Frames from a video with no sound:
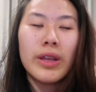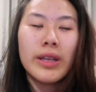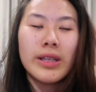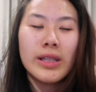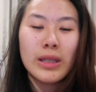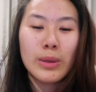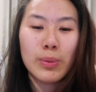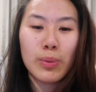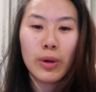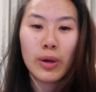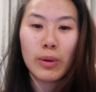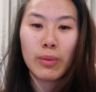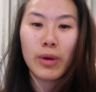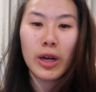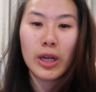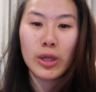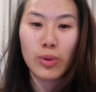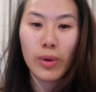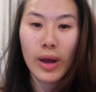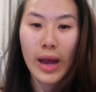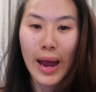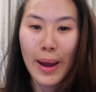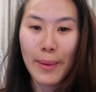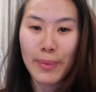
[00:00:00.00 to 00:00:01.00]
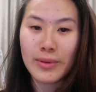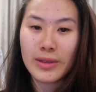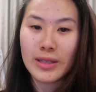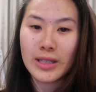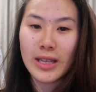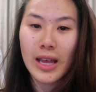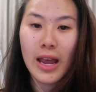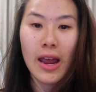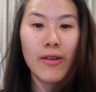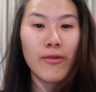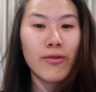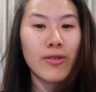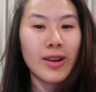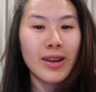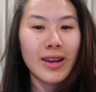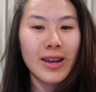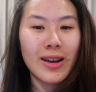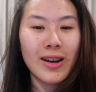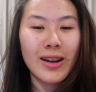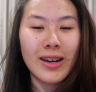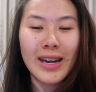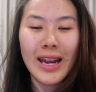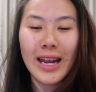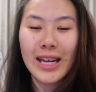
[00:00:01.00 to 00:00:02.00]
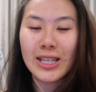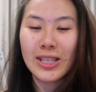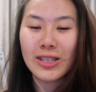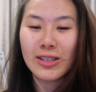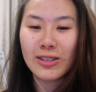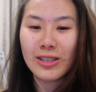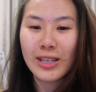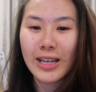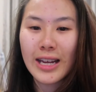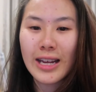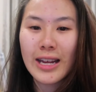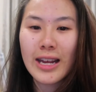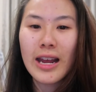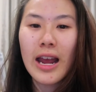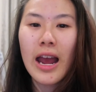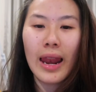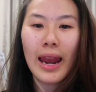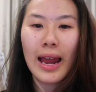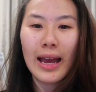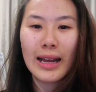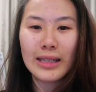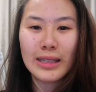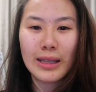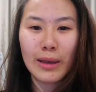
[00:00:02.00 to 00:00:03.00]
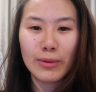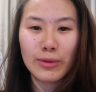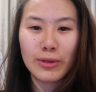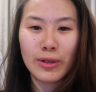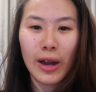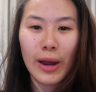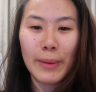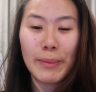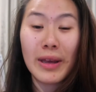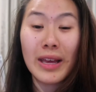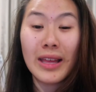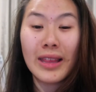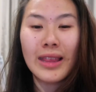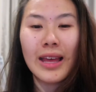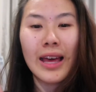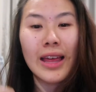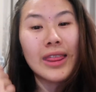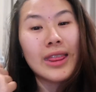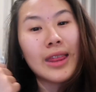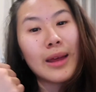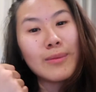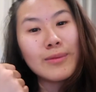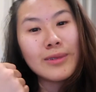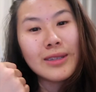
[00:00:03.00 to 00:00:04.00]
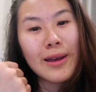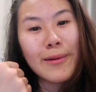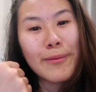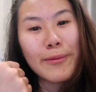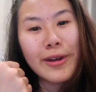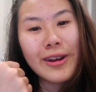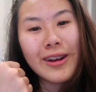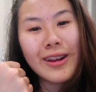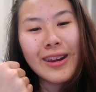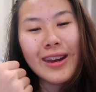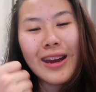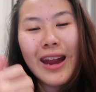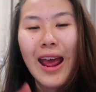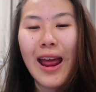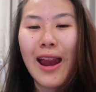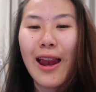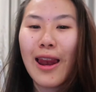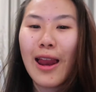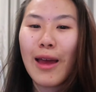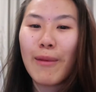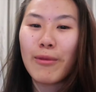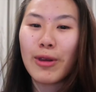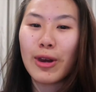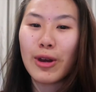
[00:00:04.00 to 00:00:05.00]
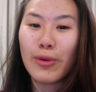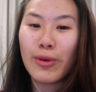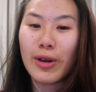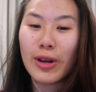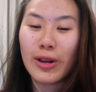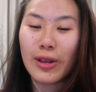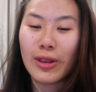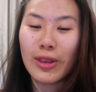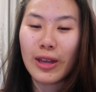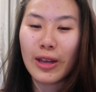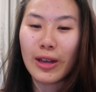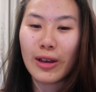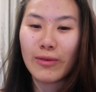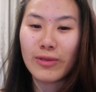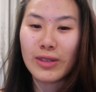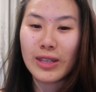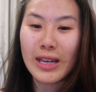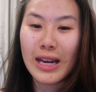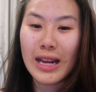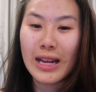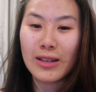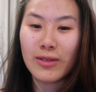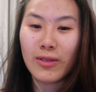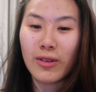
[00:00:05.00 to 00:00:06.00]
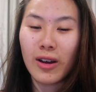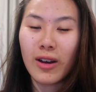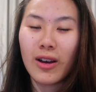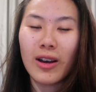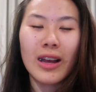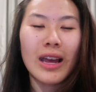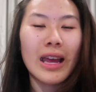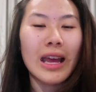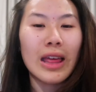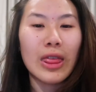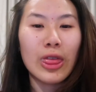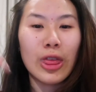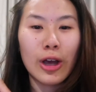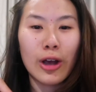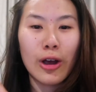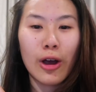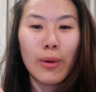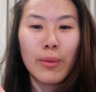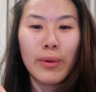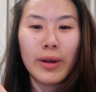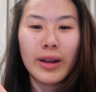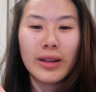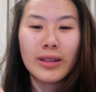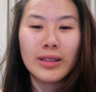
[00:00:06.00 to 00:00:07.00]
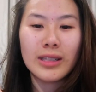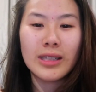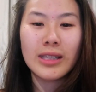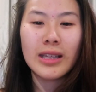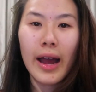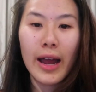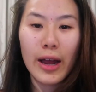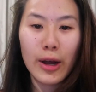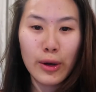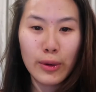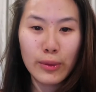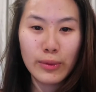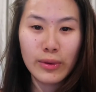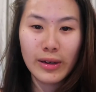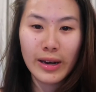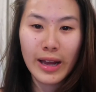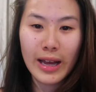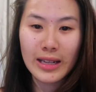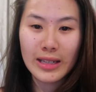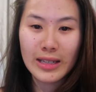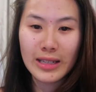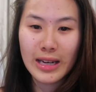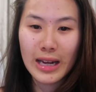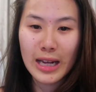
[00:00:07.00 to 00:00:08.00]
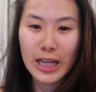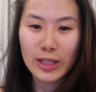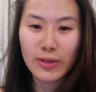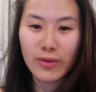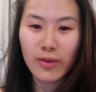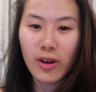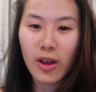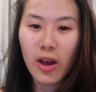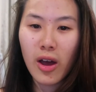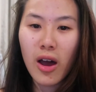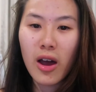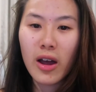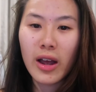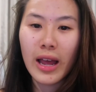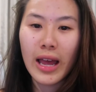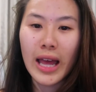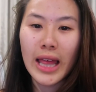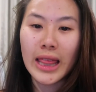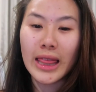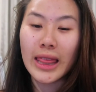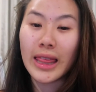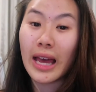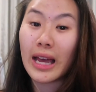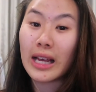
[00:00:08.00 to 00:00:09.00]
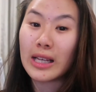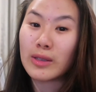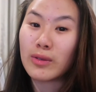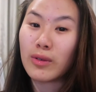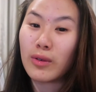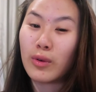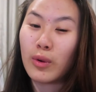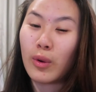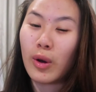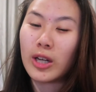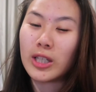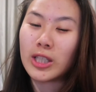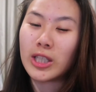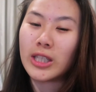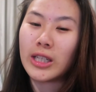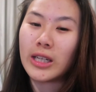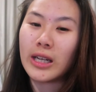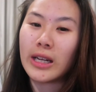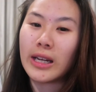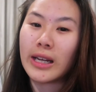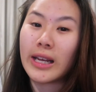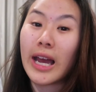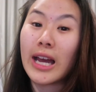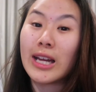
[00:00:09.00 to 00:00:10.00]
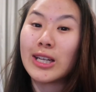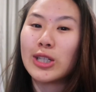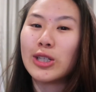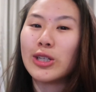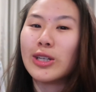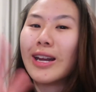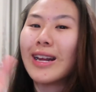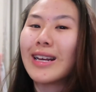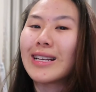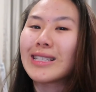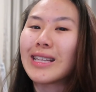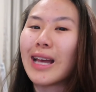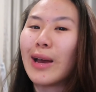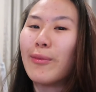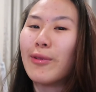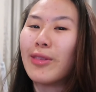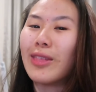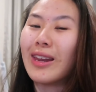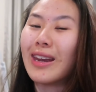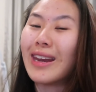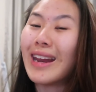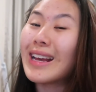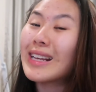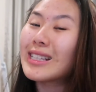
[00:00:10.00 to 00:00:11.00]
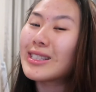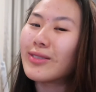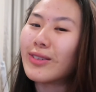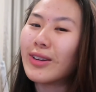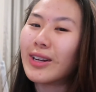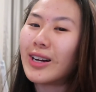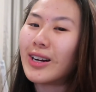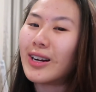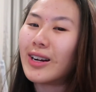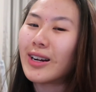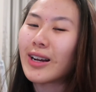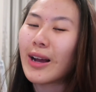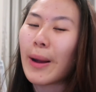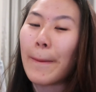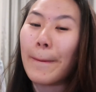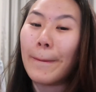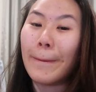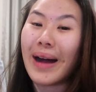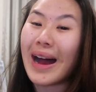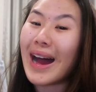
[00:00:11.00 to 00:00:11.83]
This is pretty much what happens every year on National Day. Like, subscribe, hit that thumbs up button, and let me know what you think of today's vlog in the comments. I hope you liked today's vlog, and thanks for watching. Catch you next time in the next vlog.